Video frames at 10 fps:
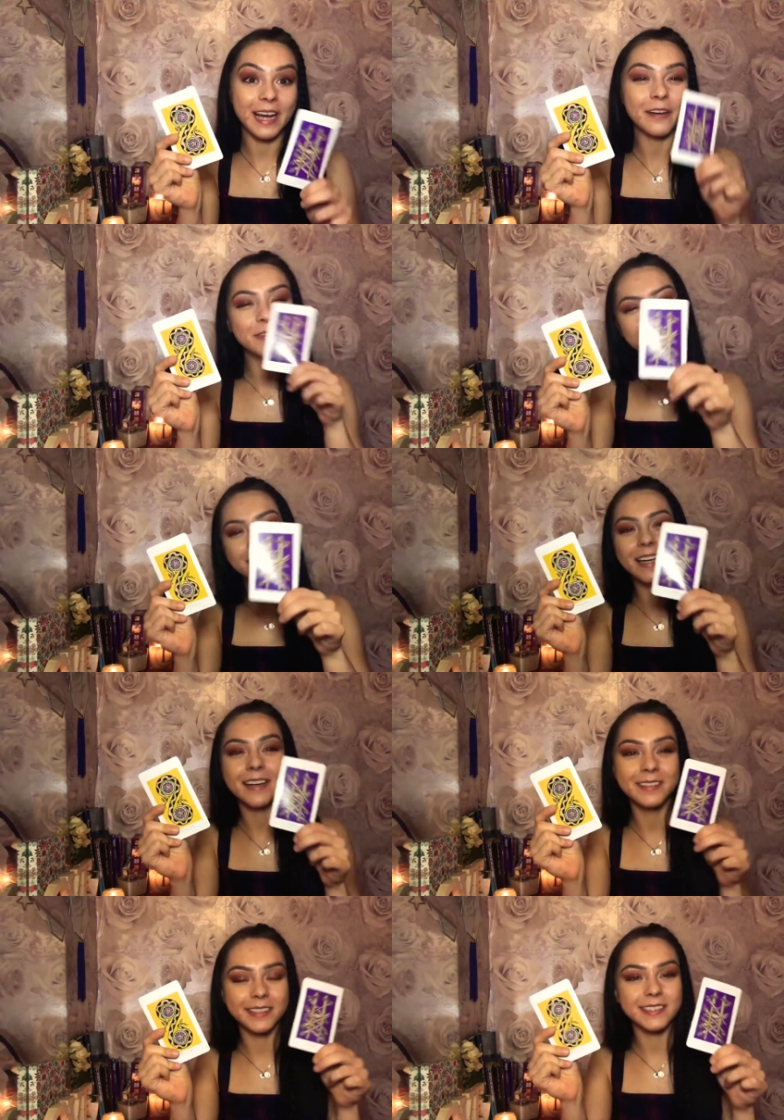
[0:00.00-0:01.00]
after you get
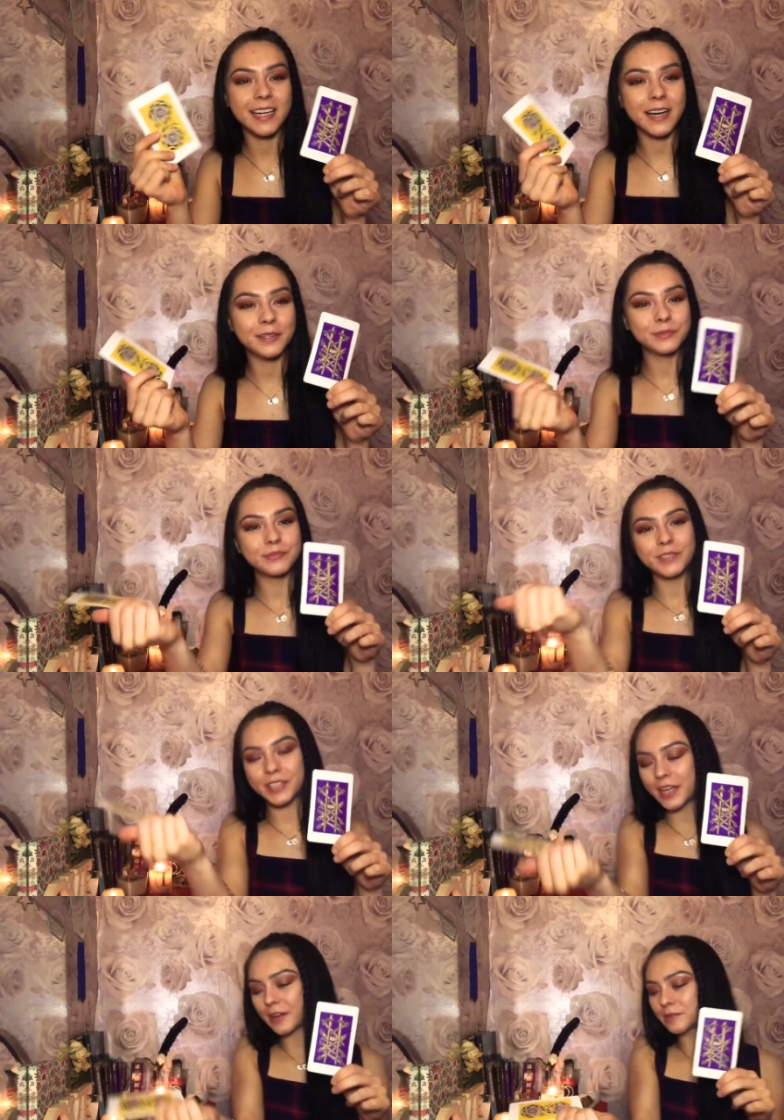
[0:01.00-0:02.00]
knocked down, you
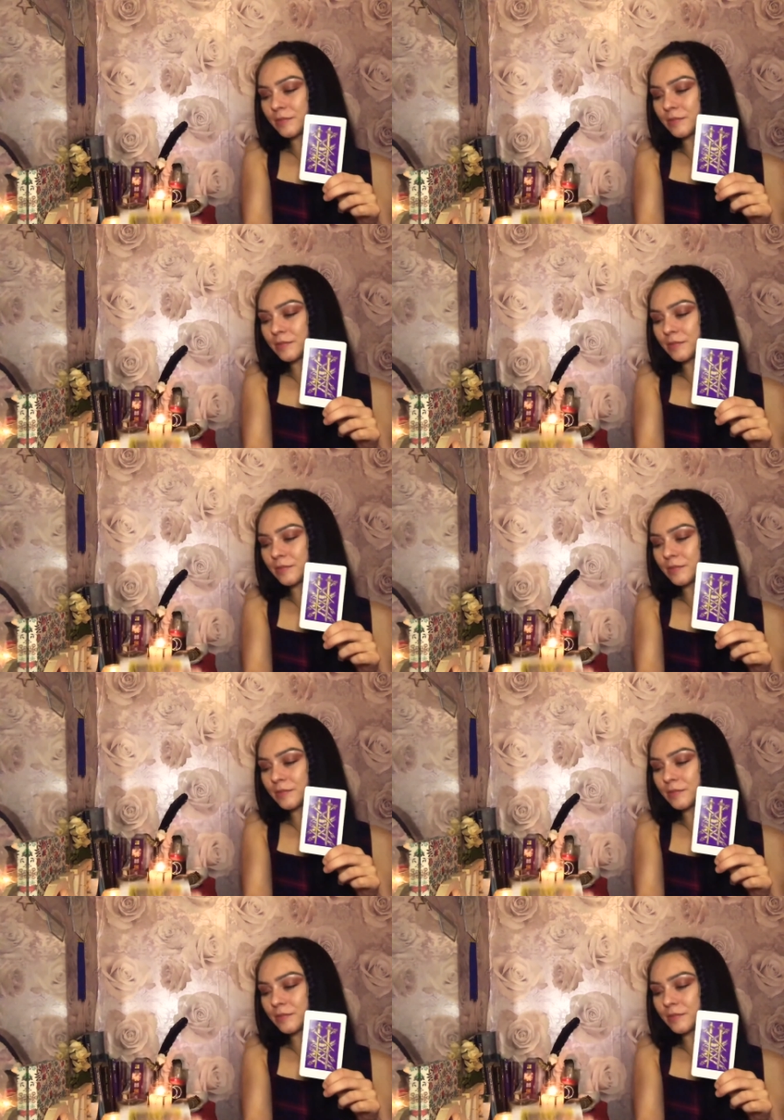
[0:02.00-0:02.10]
know?